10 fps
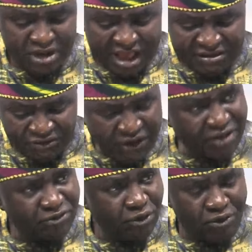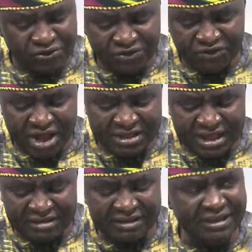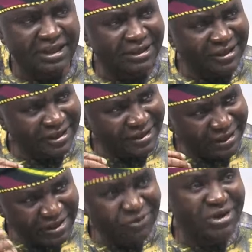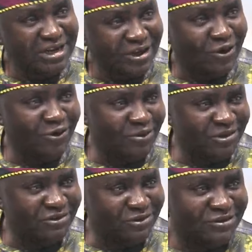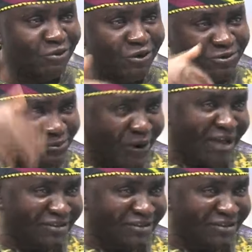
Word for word: So there is a factor of the fact that even in economics, you see, once